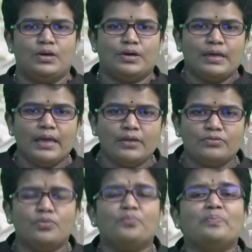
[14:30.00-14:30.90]
Okay,
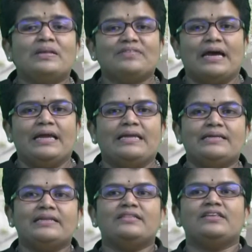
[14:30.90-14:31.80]
so please
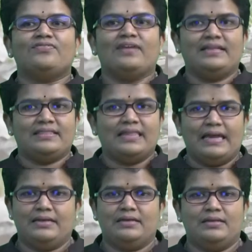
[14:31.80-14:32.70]
identify
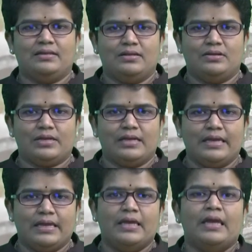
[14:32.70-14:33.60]
that.
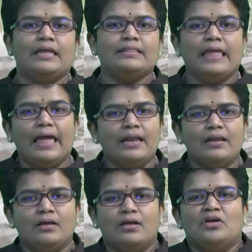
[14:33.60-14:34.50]
Okay, then
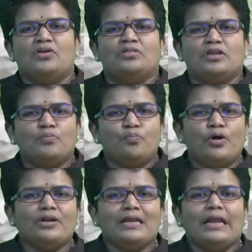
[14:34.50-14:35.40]
the
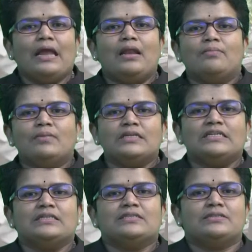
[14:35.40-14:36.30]
important element
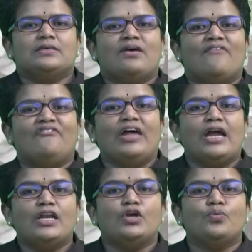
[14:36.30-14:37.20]
is
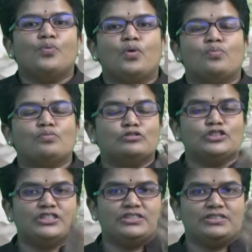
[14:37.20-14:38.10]
value
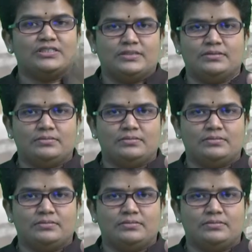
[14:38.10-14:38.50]
proposition.